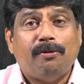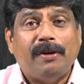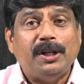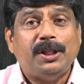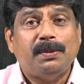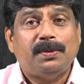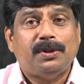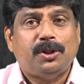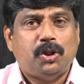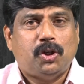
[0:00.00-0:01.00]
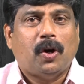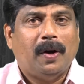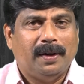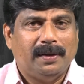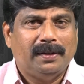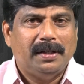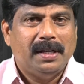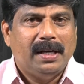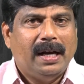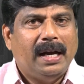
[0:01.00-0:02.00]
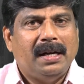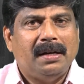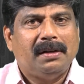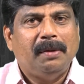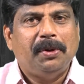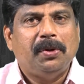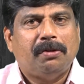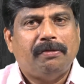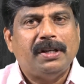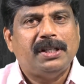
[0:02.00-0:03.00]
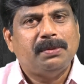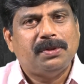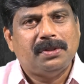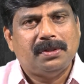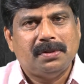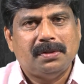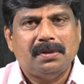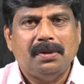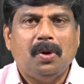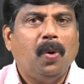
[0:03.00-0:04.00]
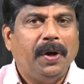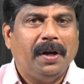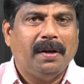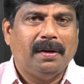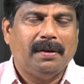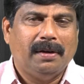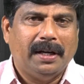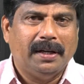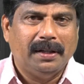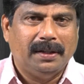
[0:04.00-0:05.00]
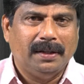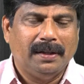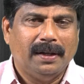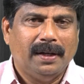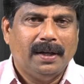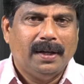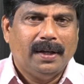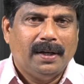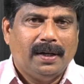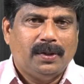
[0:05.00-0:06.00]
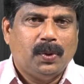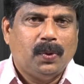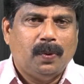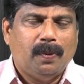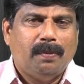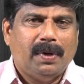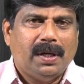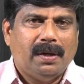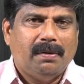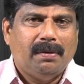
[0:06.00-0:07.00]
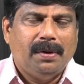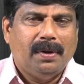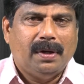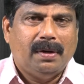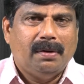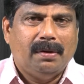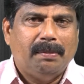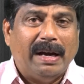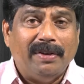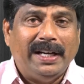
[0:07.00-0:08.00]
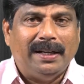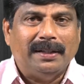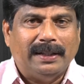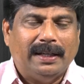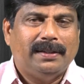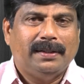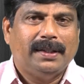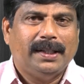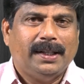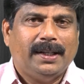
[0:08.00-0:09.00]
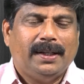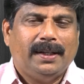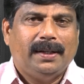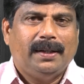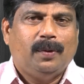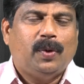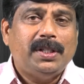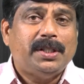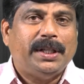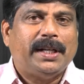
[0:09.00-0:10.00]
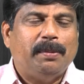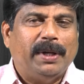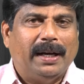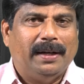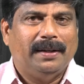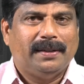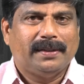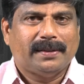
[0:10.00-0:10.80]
friendships strong and keeping your friendships growing like anything. So you are maverick in that. What is the secret behind it?